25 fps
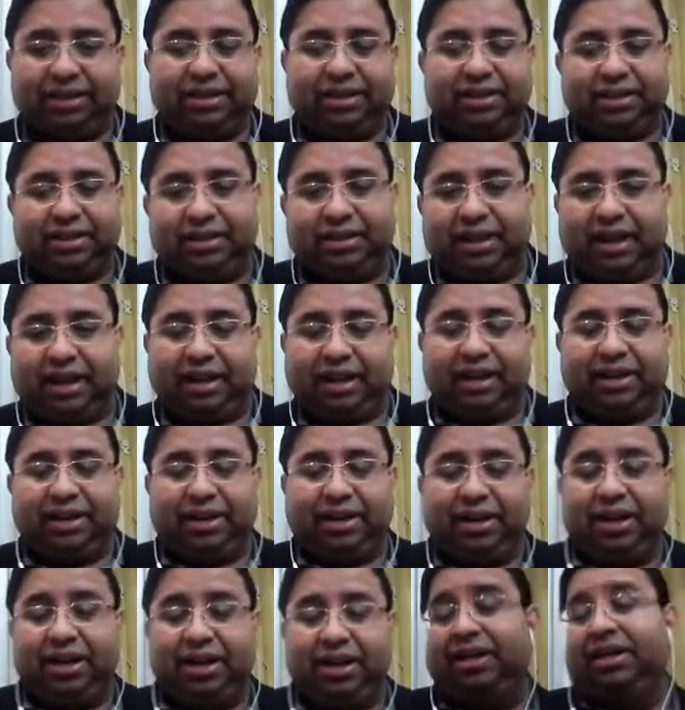it, I can
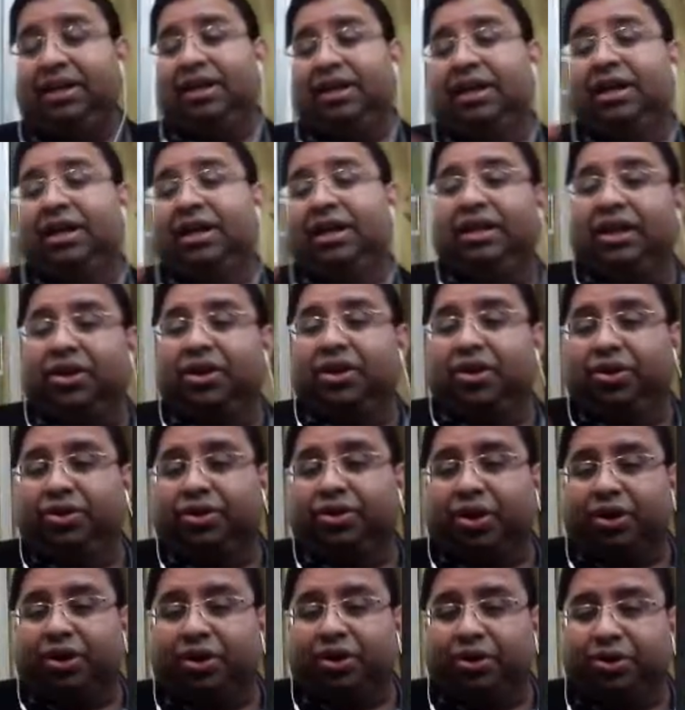read it, then go
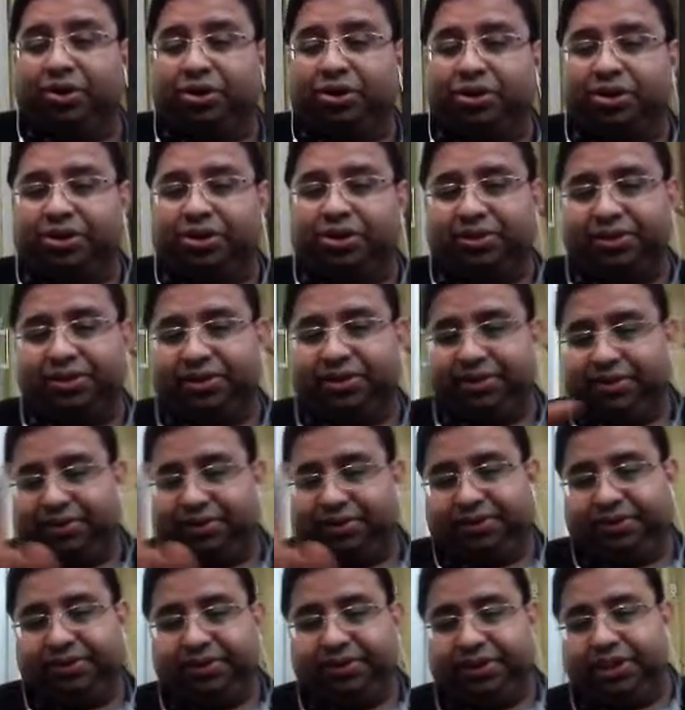to the conclusion.
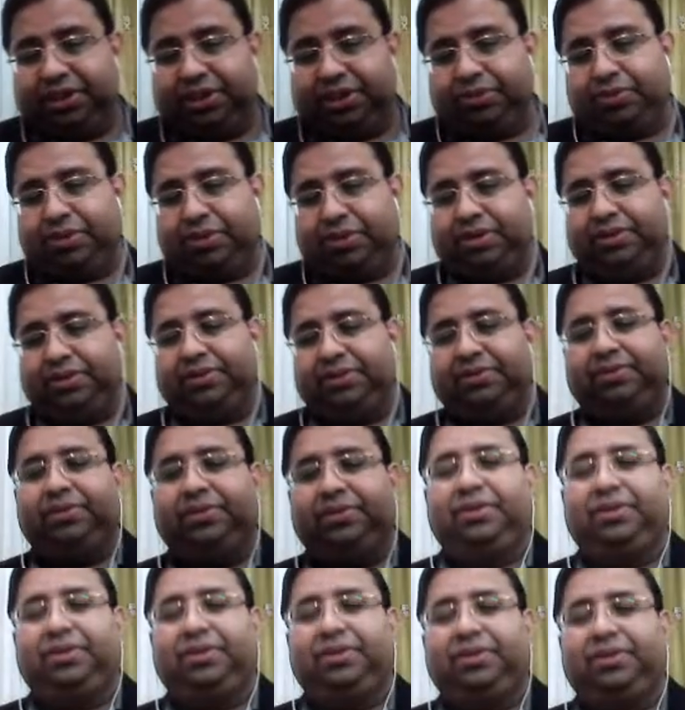This one.
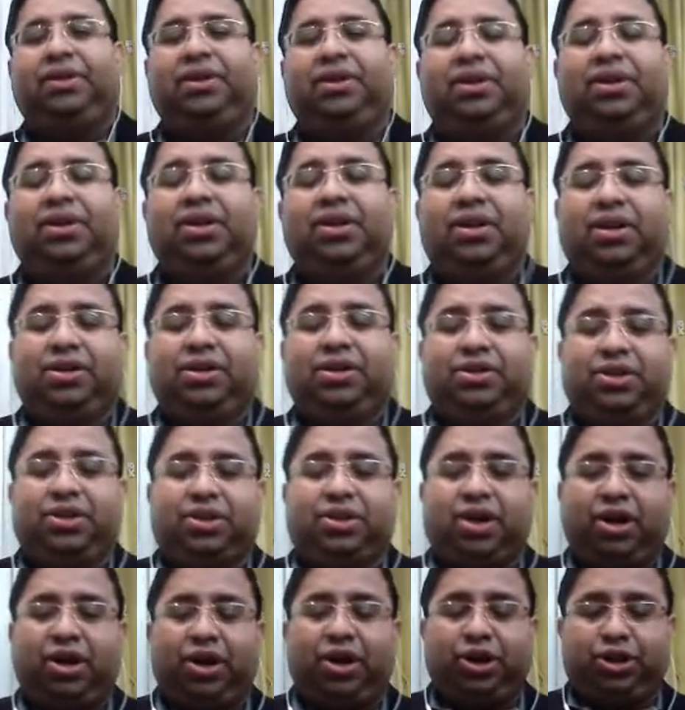
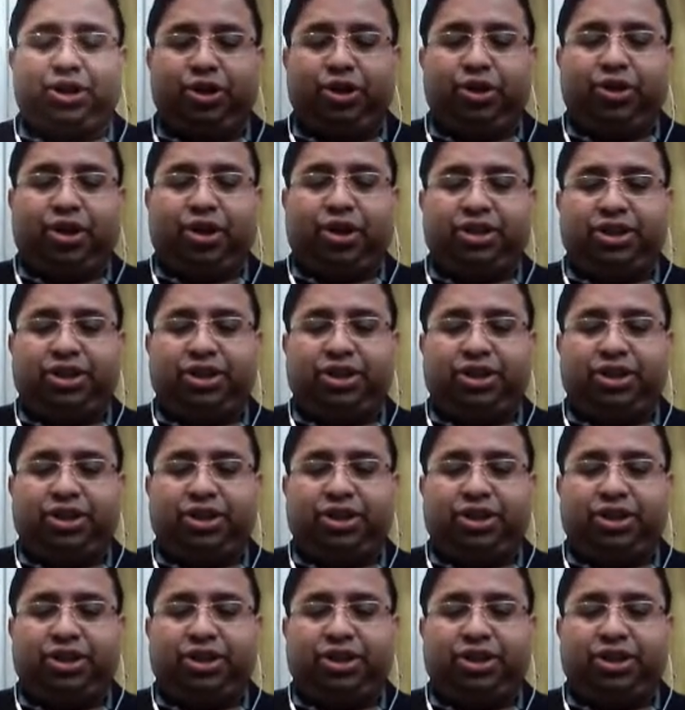So conclusion will